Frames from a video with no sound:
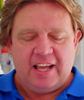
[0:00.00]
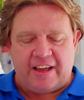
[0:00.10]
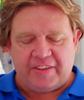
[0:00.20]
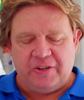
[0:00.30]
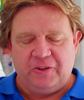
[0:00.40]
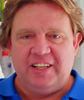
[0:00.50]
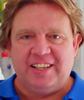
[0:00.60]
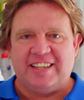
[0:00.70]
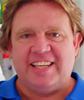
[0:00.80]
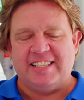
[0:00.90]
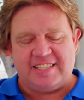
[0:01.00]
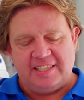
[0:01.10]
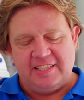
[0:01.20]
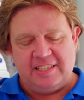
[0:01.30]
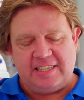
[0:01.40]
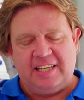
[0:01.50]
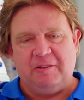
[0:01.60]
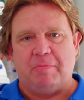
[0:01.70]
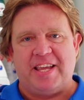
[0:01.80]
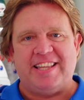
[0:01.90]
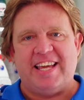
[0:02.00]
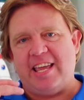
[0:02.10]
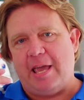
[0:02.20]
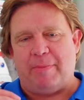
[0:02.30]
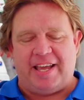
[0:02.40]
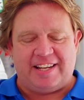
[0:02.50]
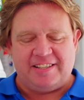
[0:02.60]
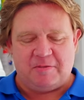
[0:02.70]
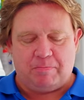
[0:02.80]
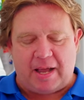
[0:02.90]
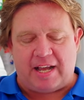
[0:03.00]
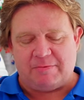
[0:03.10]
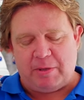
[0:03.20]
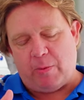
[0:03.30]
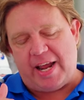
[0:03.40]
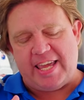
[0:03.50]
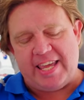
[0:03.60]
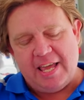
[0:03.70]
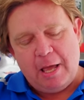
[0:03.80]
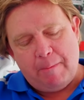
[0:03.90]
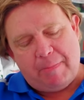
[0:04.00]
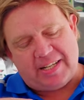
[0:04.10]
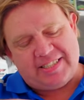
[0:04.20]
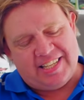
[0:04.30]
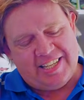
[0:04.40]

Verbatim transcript: Other cool little things too. The little bee there, yeah, Bowden's, but a bit wanky. But